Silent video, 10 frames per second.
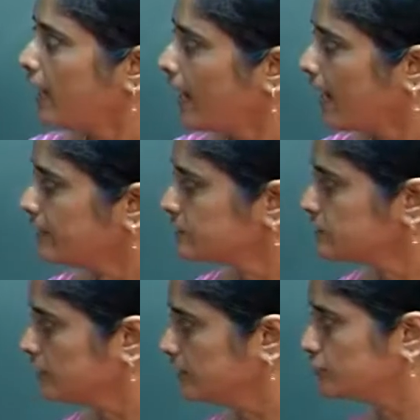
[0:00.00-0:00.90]
and
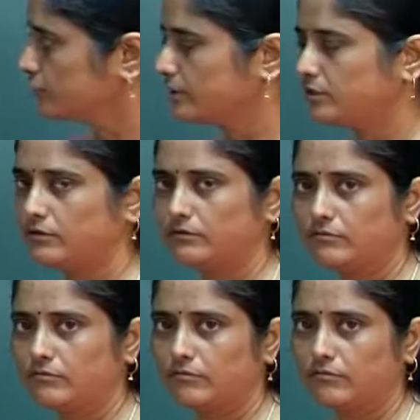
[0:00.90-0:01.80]
cylindrical,
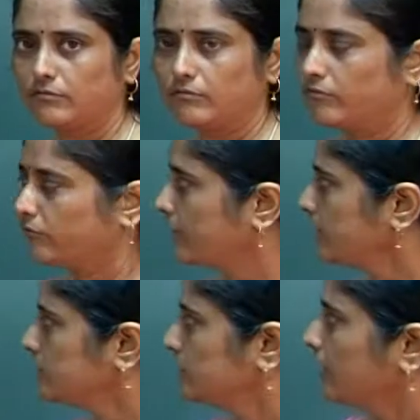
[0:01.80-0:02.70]

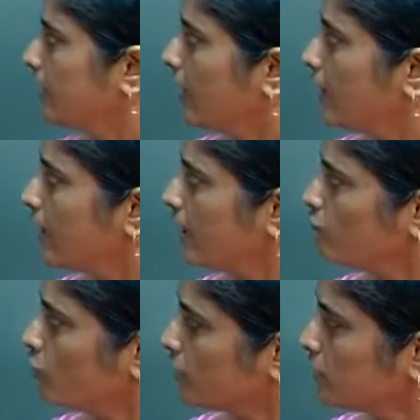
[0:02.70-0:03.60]
right.
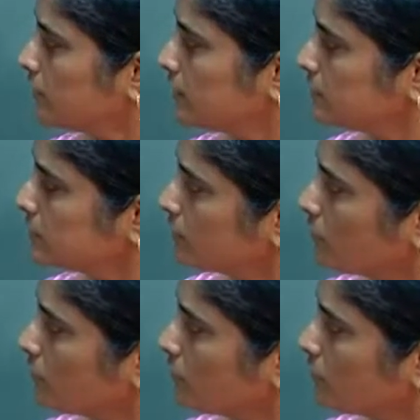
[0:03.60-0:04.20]
And what are these?